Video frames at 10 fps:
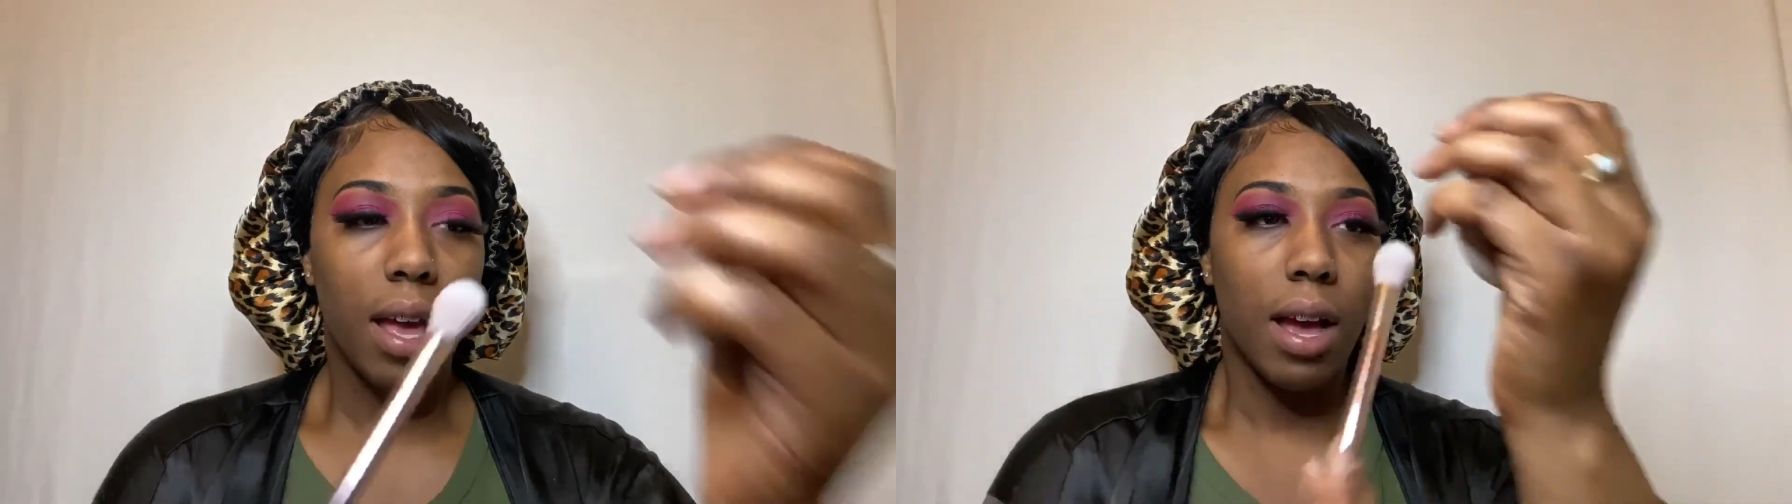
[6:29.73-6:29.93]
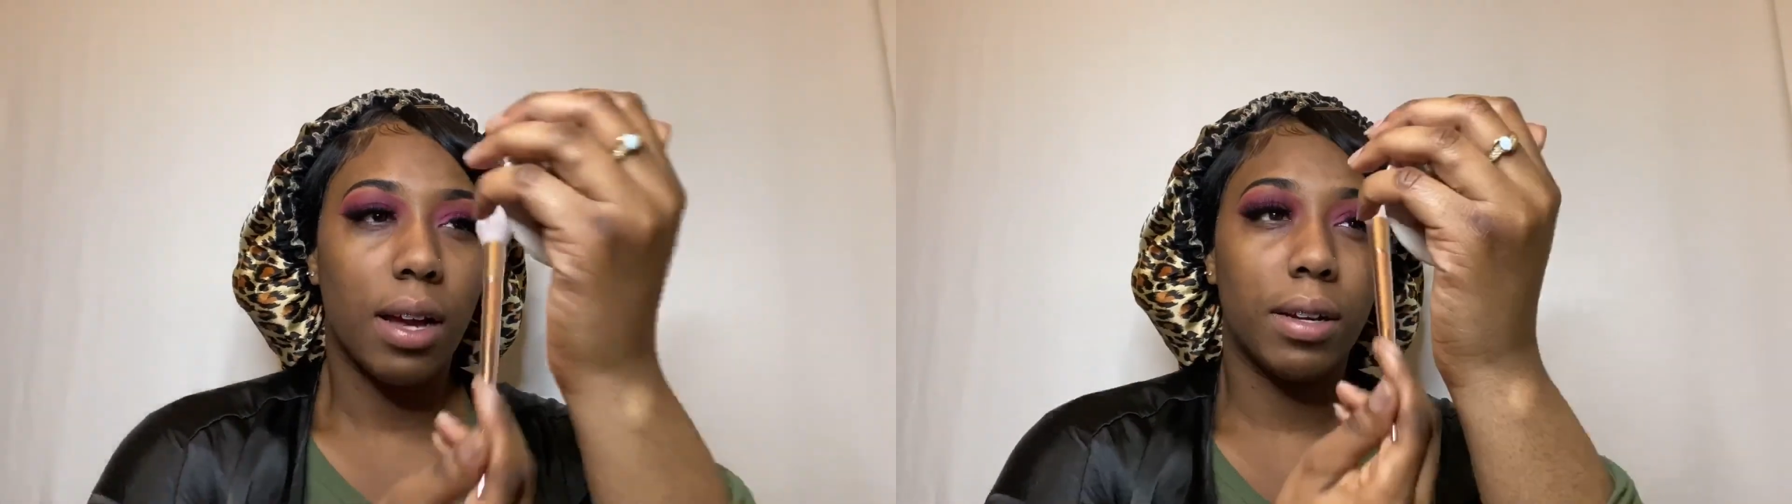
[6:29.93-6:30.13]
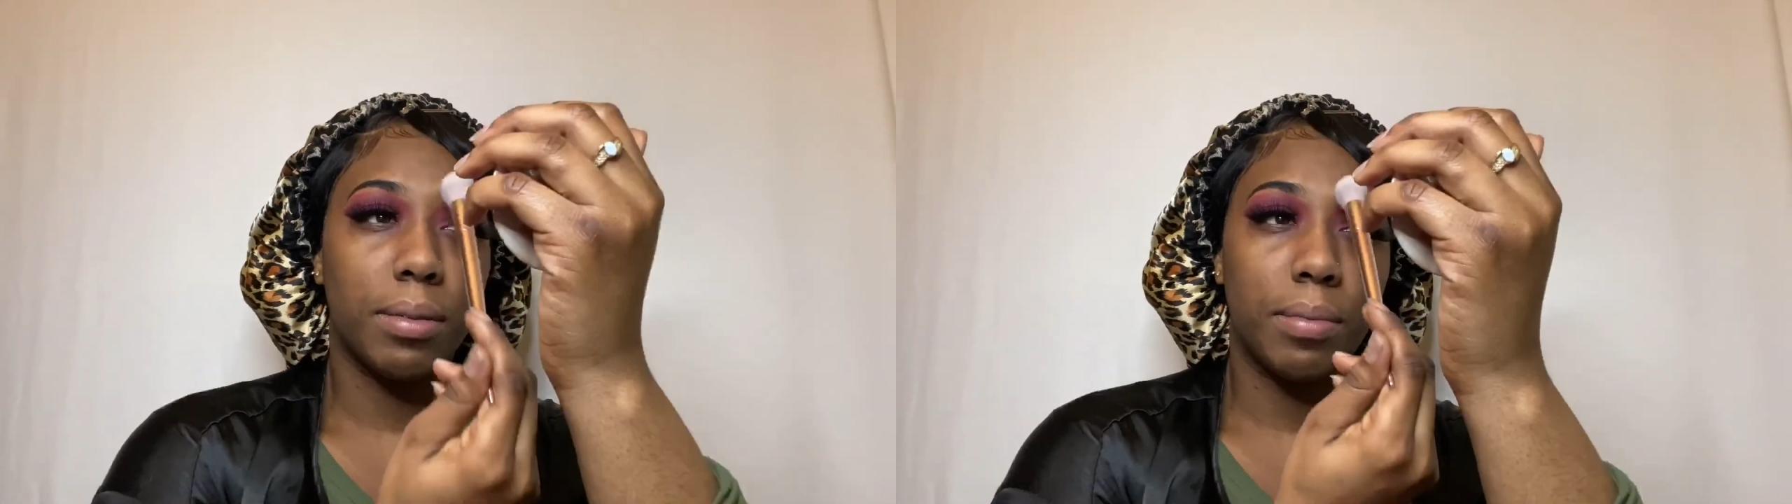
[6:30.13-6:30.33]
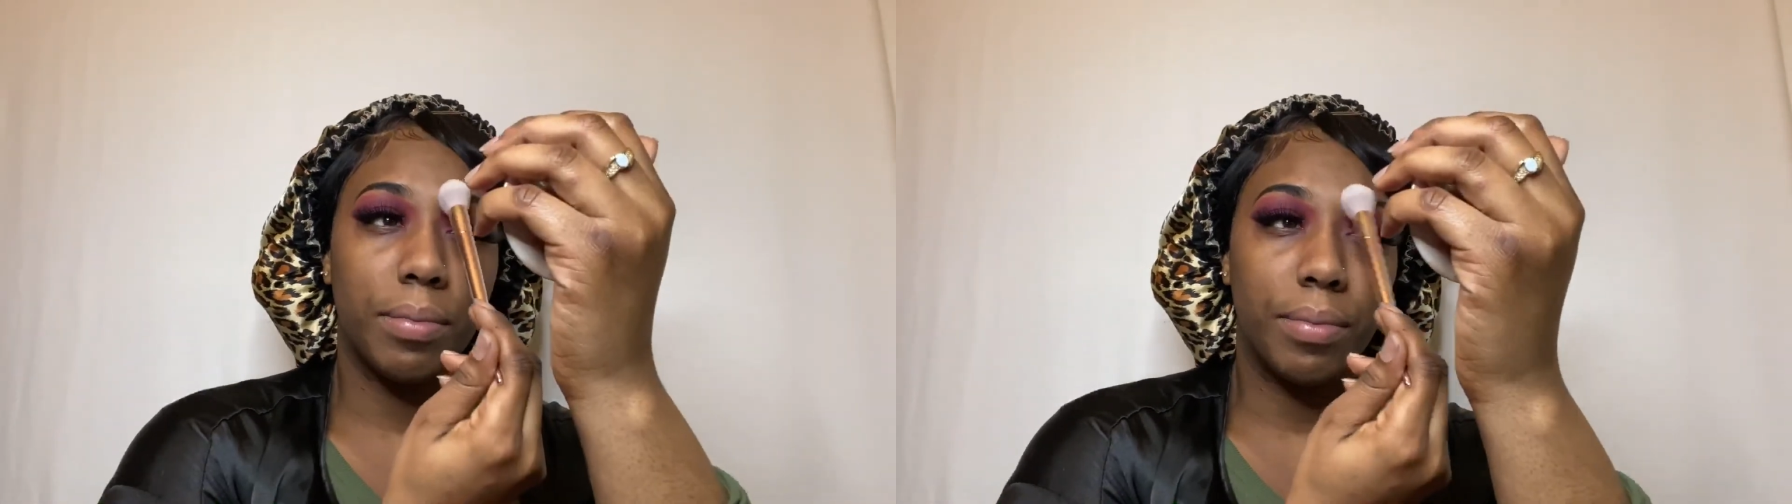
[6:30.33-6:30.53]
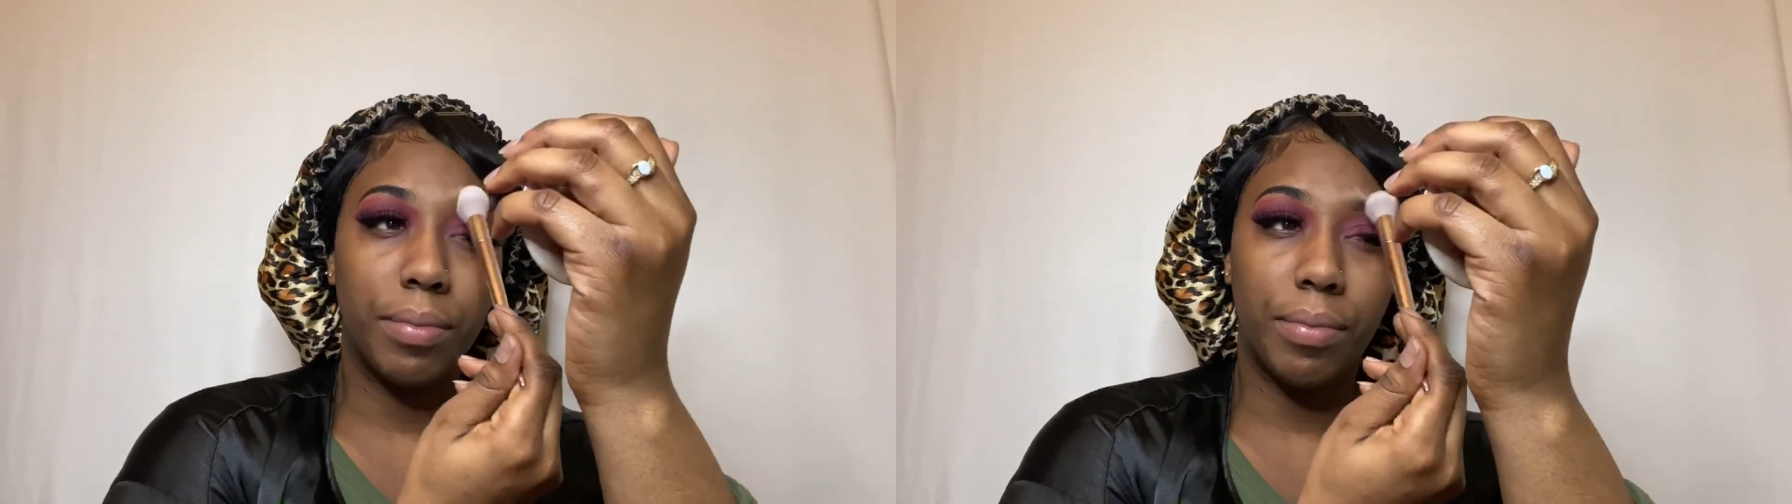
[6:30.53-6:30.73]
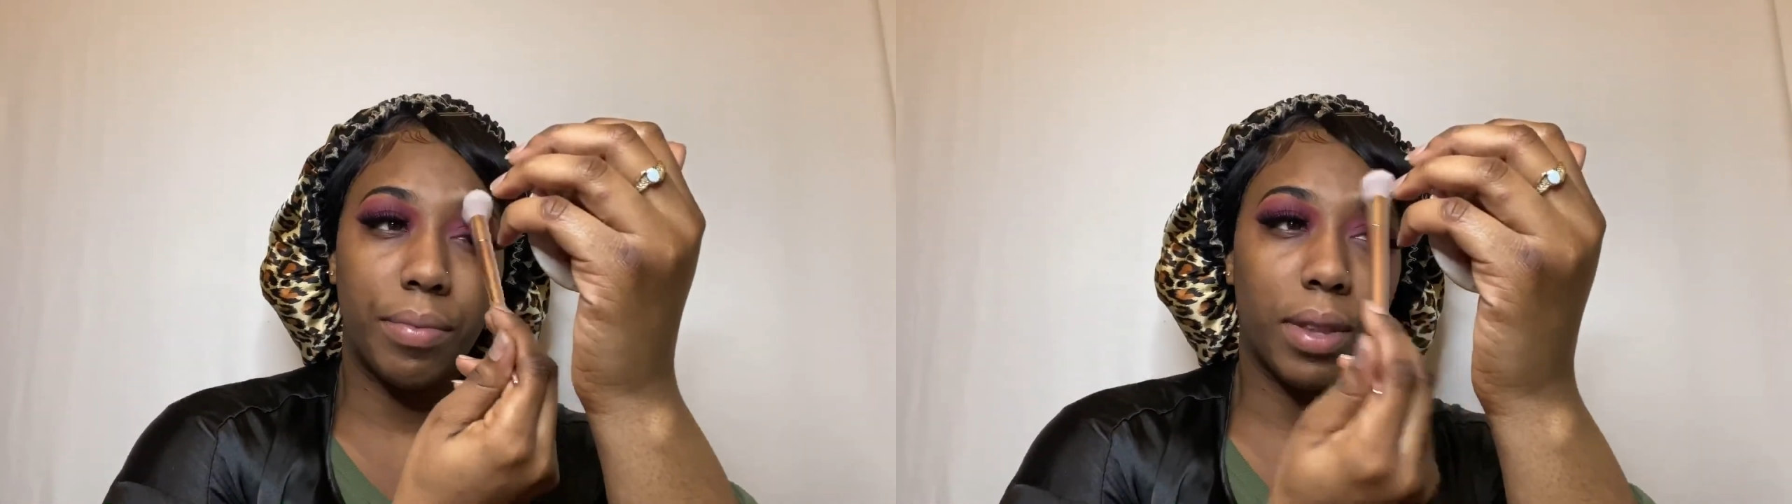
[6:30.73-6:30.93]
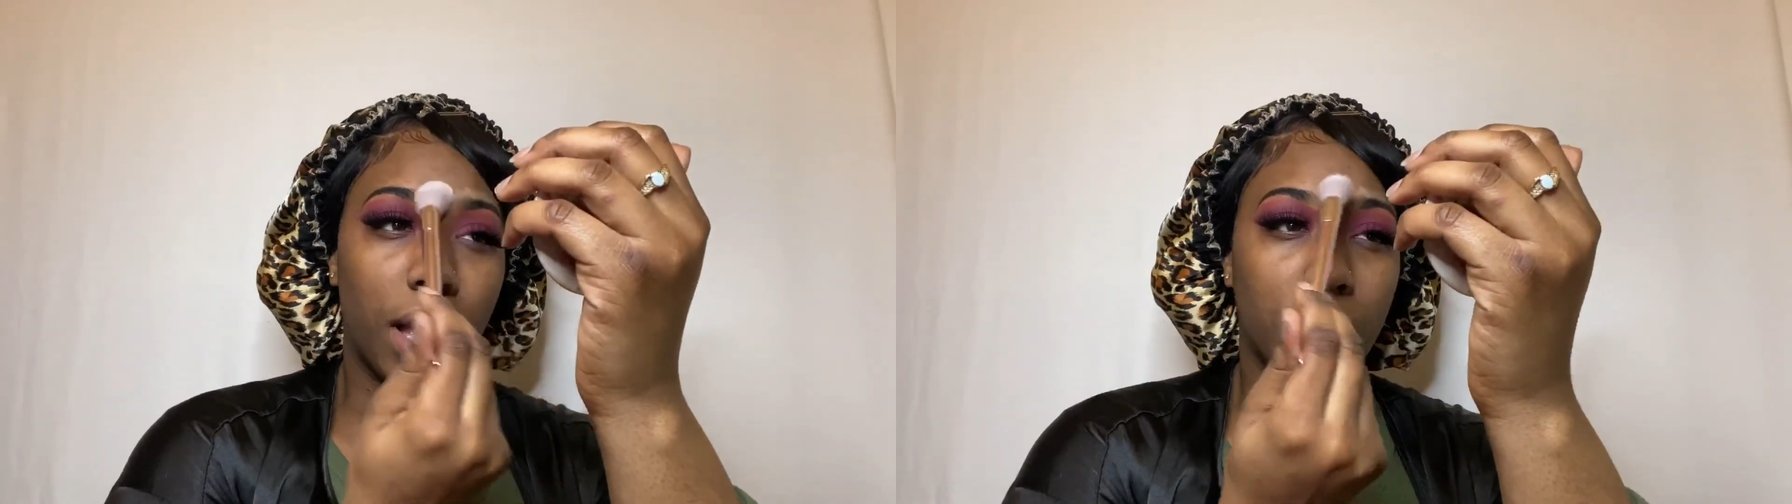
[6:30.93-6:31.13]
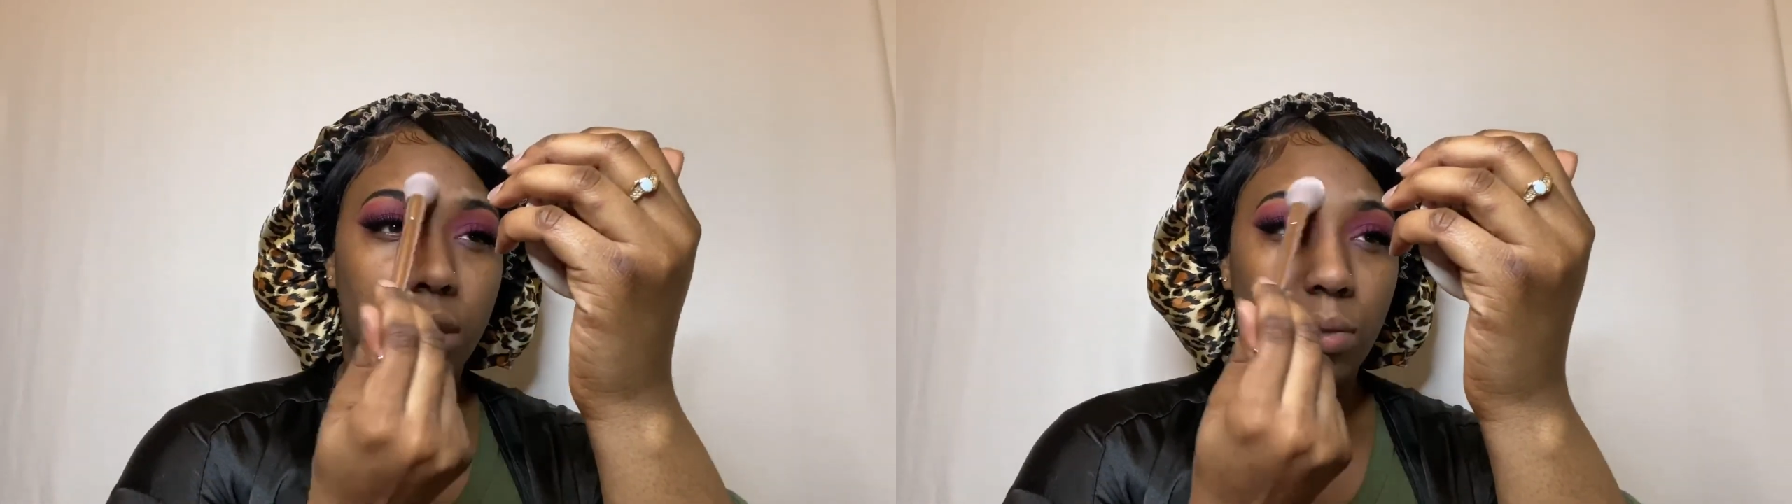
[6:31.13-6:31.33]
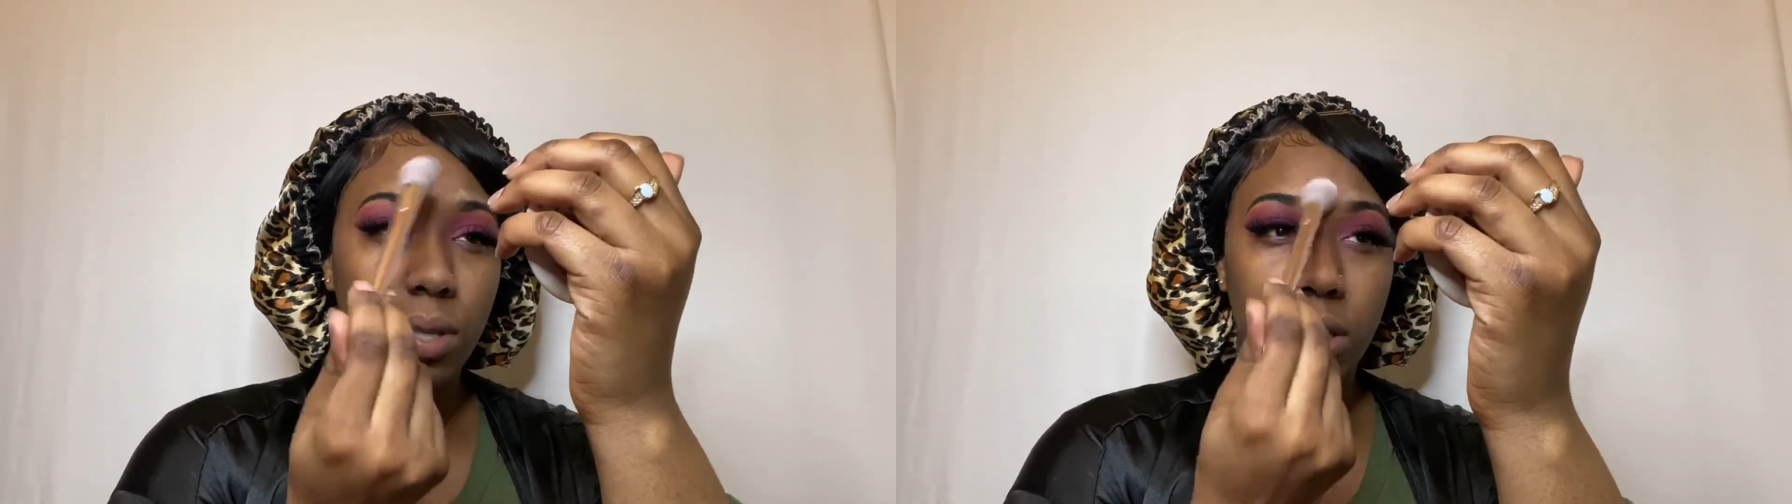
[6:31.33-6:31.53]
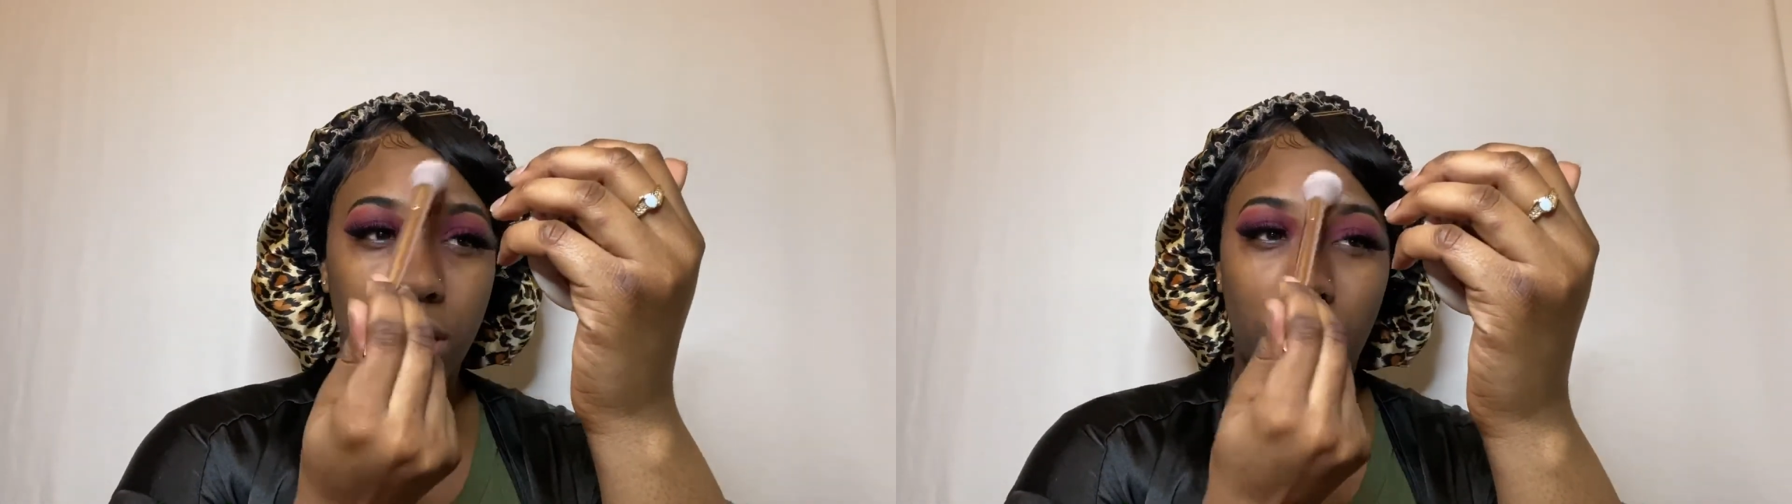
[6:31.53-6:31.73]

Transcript: I just want to see